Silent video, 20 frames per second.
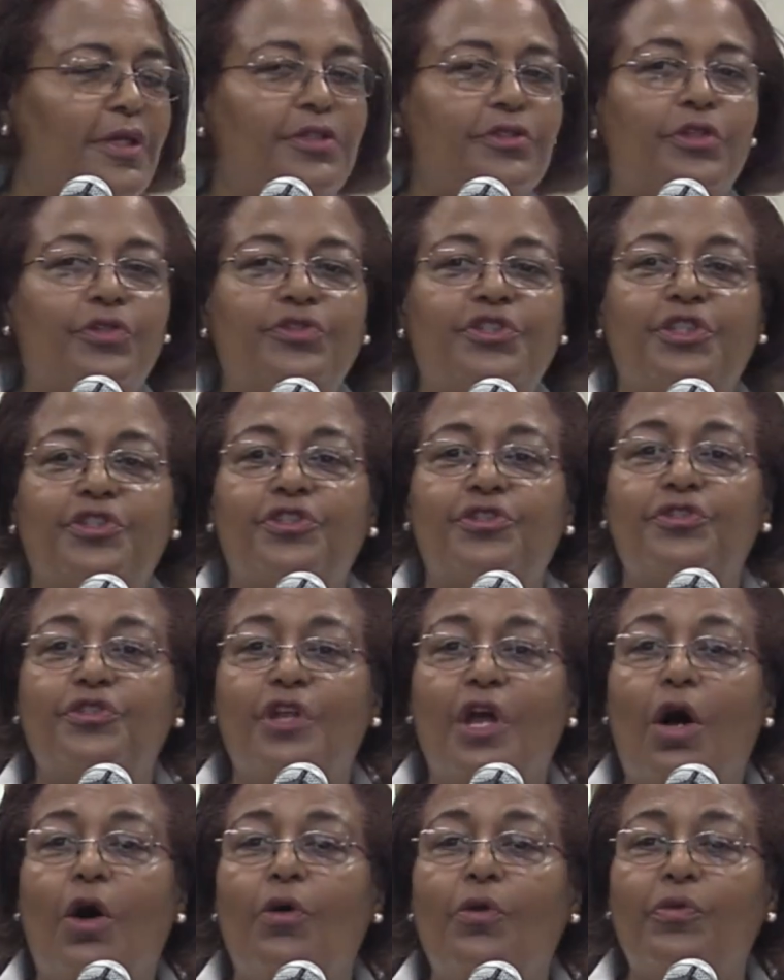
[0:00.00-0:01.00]
So just
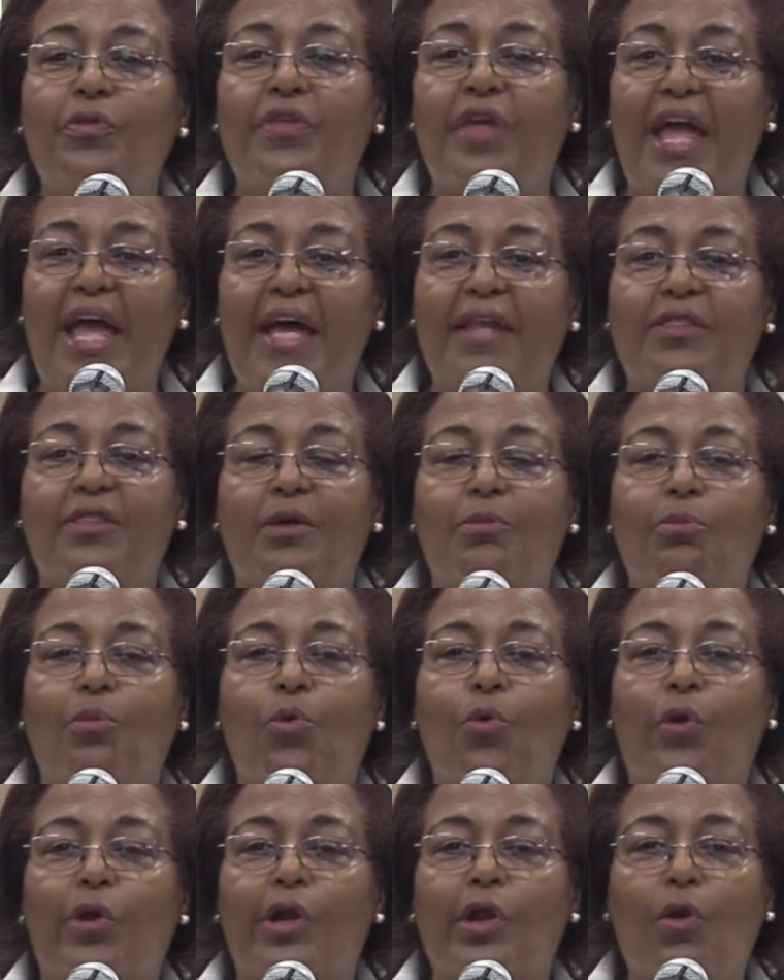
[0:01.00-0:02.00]
know that the
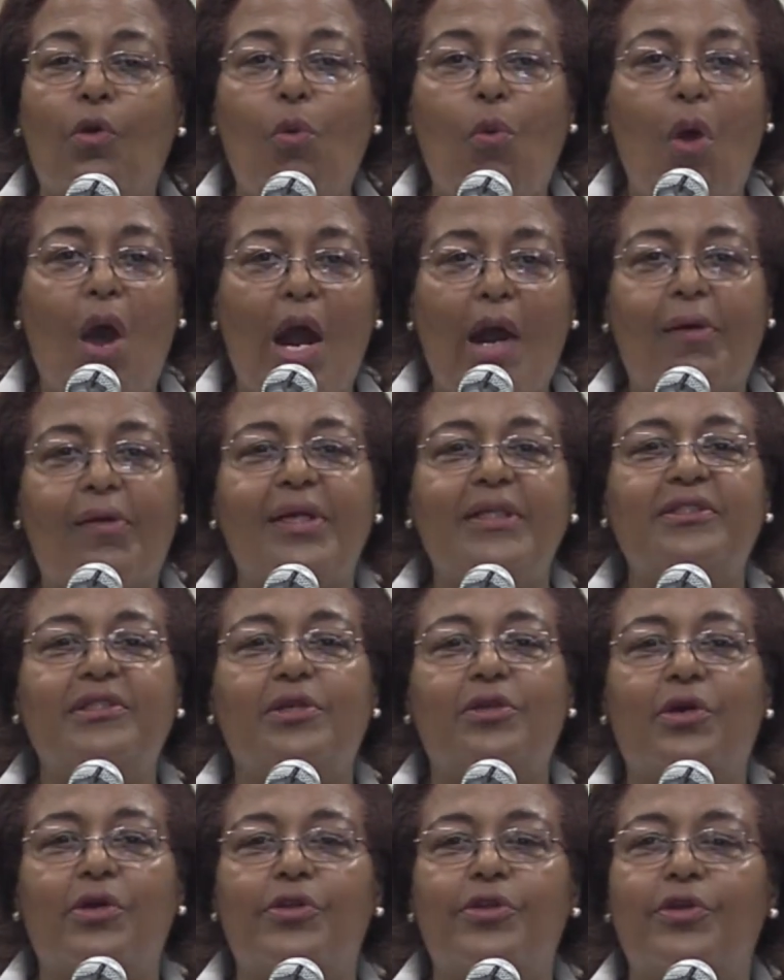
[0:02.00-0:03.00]
more inquiries
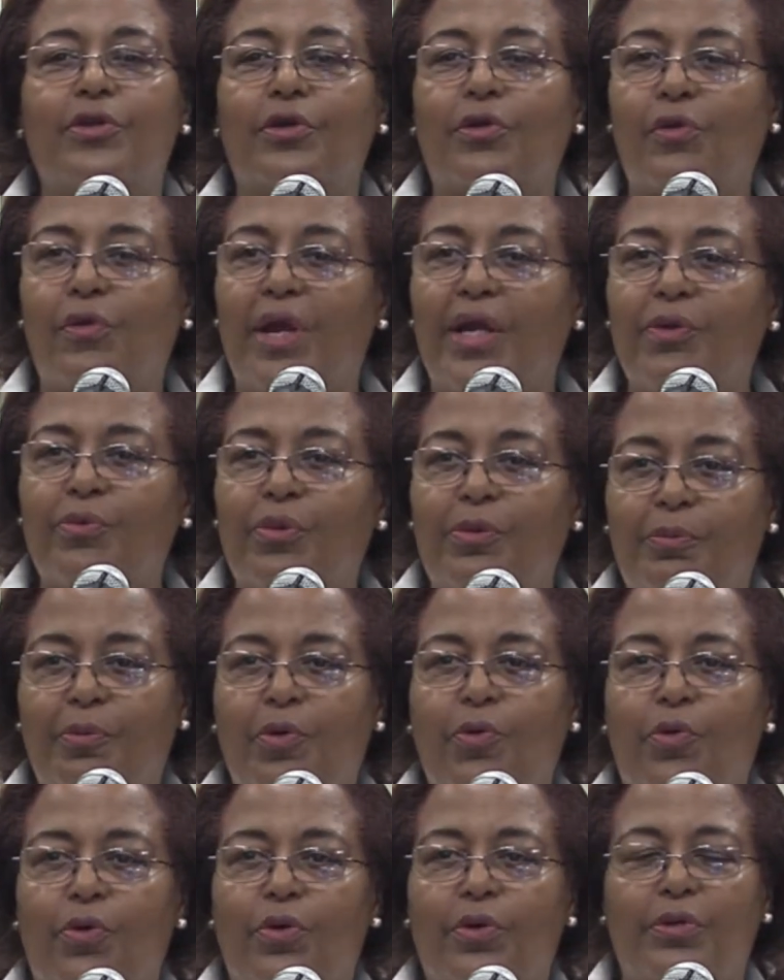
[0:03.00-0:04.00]
that are on your credit
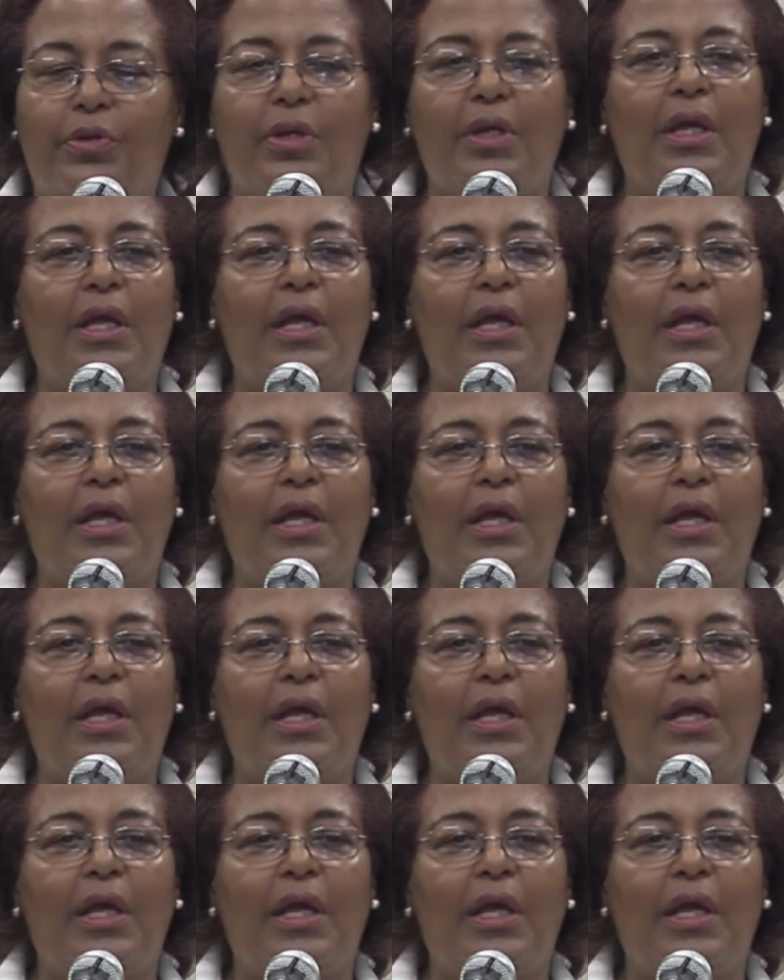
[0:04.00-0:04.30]
report,